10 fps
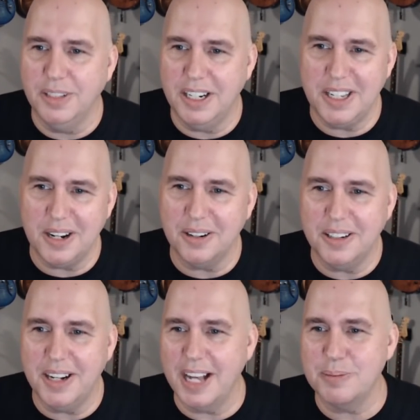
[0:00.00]
In a year,
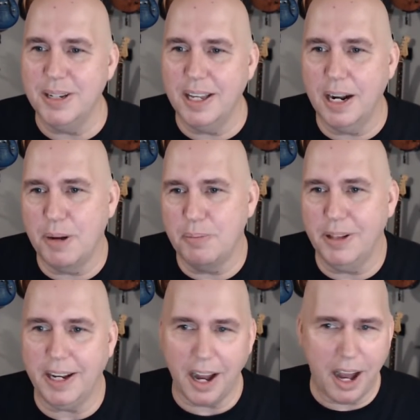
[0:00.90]
you ask me again, I might be
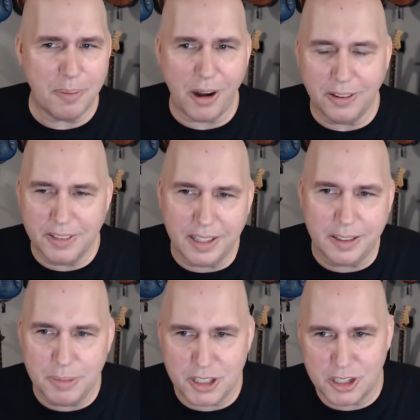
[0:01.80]
like, oh, I'm all
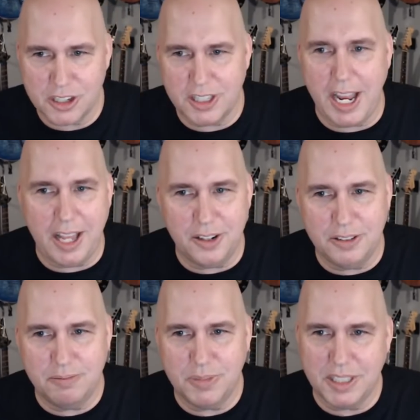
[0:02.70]
nothing but just
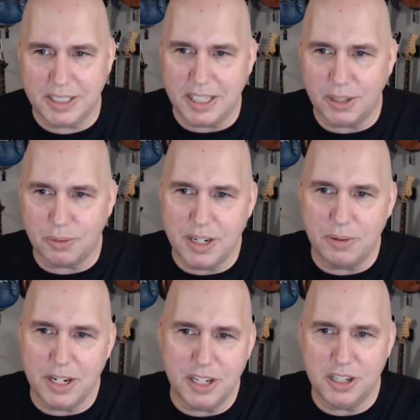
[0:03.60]
standard 63
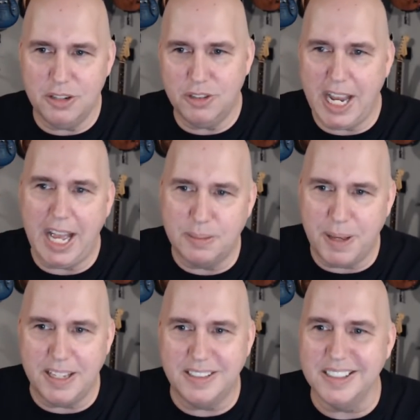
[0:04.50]
reissue jazz
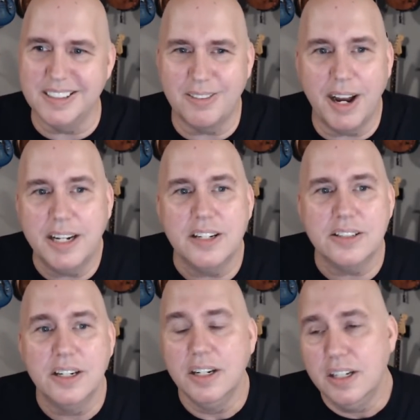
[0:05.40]
basses, right?
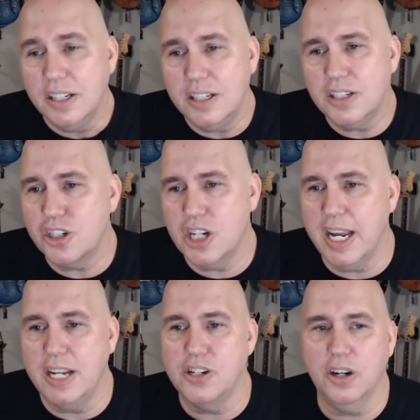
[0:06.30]
Because you just
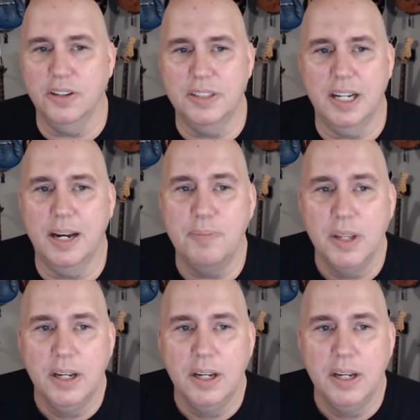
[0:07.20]
change all the time.